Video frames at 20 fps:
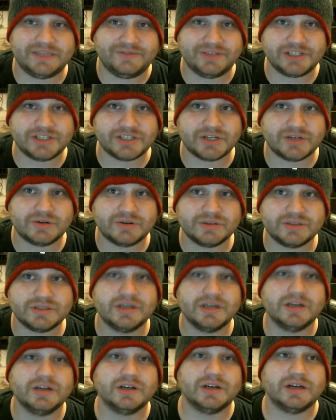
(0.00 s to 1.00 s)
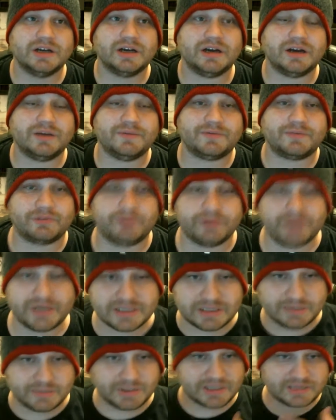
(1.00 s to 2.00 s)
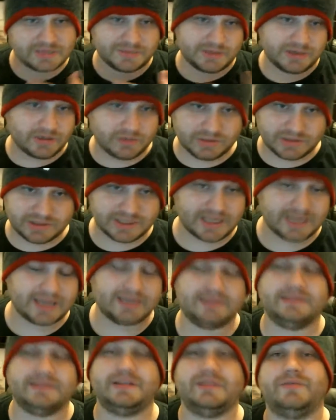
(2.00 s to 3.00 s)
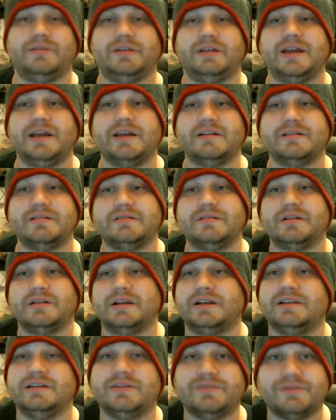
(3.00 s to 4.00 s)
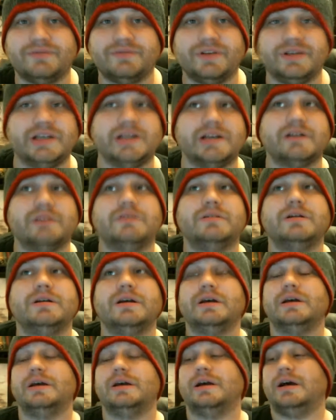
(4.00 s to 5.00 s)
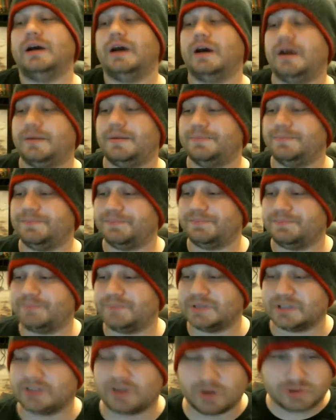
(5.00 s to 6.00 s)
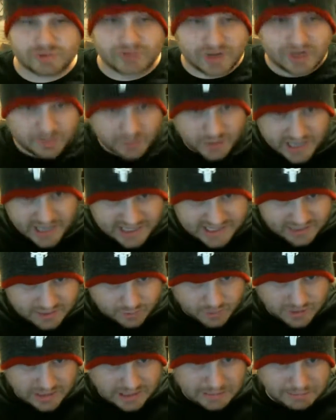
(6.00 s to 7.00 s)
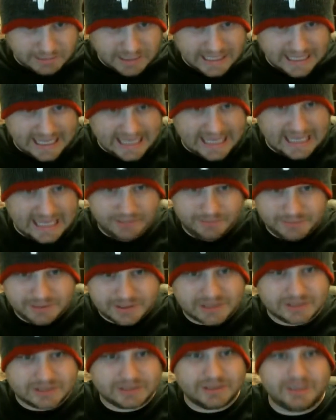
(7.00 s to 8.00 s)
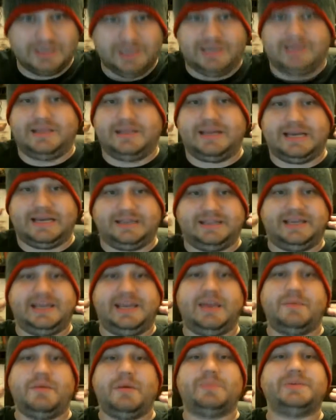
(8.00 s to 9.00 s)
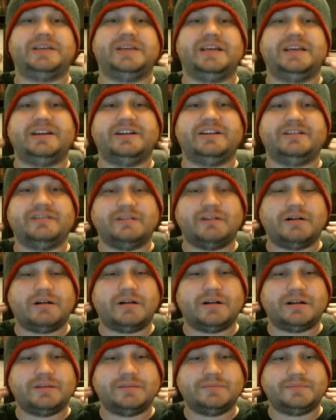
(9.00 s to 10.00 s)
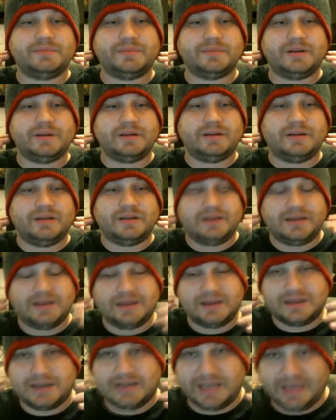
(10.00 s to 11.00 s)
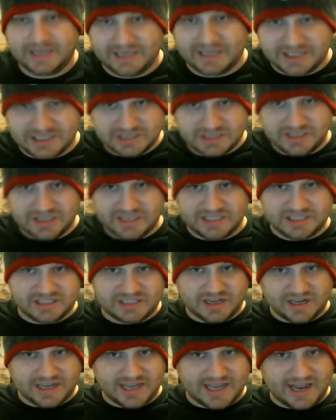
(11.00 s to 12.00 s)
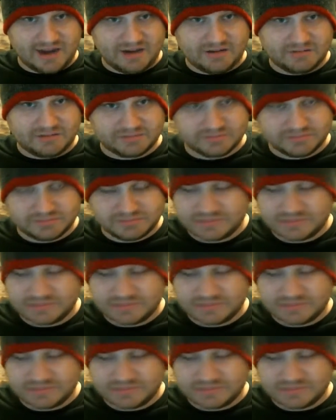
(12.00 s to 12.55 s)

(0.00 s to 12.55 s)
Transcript: shows for a reason, because I'm going to go into that later in a different video. But the Ghost Rider, where he had the really big hips, and like they came up to here on him, and they stuck out, and